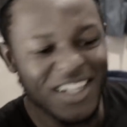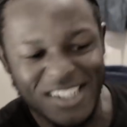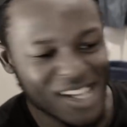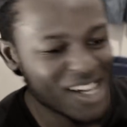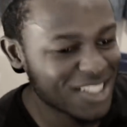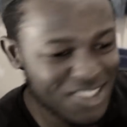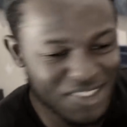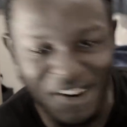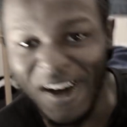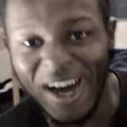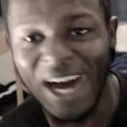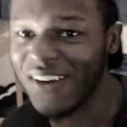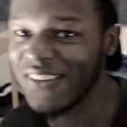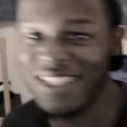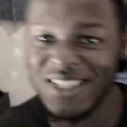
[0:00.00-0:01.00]
That's
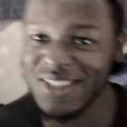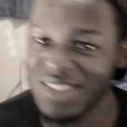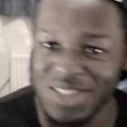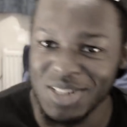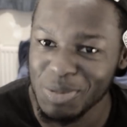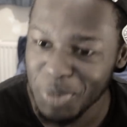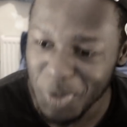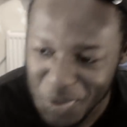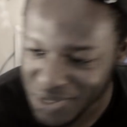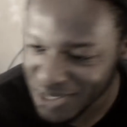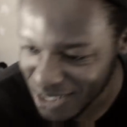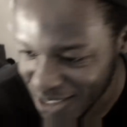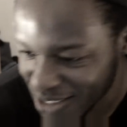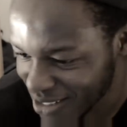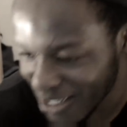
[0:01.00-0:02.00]
not how this is
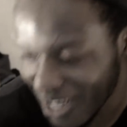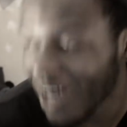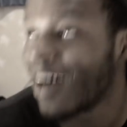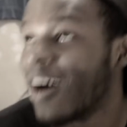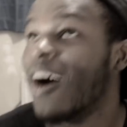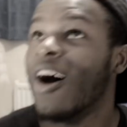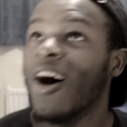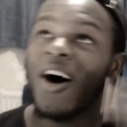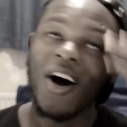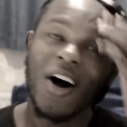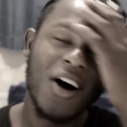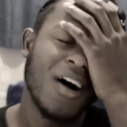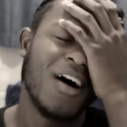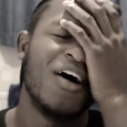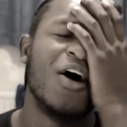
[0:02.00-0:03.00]
supposed to start.
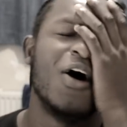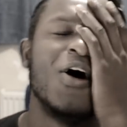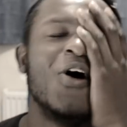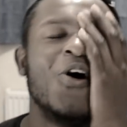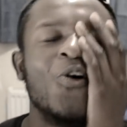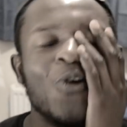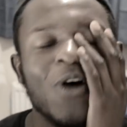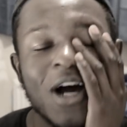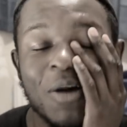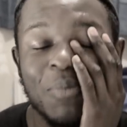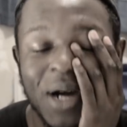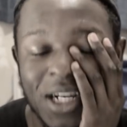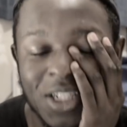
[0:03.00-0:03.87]
Oh, what am I